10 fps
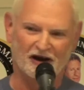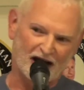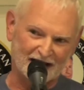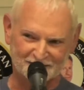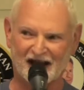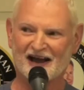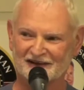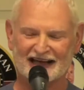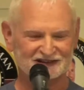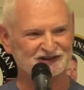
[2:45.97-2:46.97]
right, I have
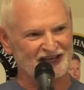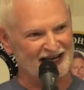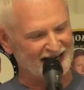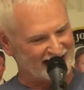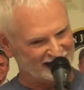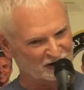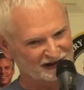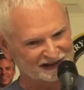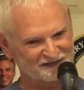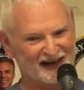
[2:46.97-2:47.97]
a lot to say. I got to go
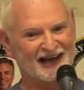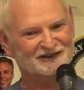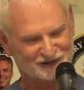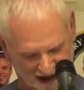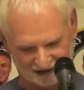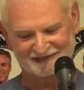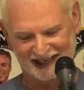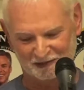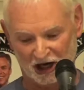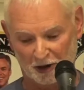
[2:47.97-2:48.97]
really fast, so
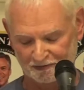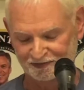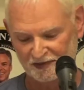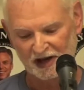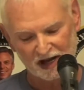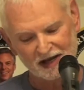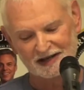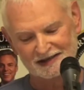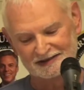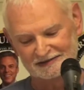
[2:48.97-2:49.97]
here we go.
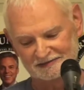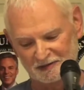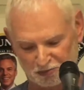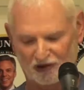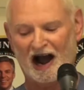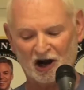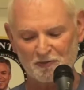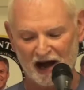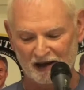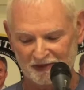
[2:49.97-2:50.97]
Barack
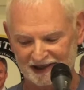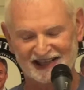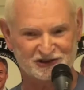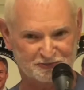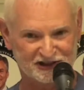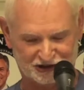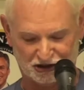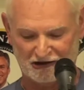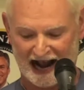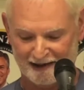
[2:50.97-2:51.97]
Obama is a piece of
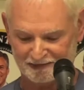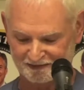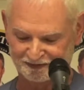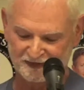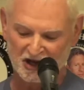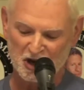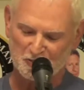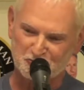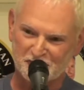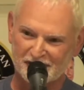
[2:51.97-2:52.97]
crap.
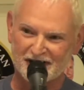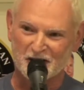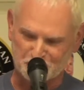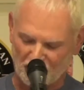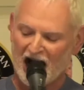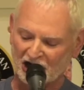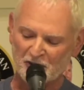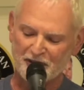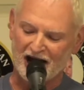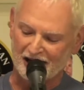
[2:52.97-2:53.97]
Barack
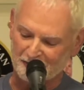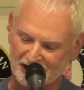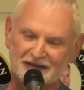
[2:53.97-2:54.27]
Obama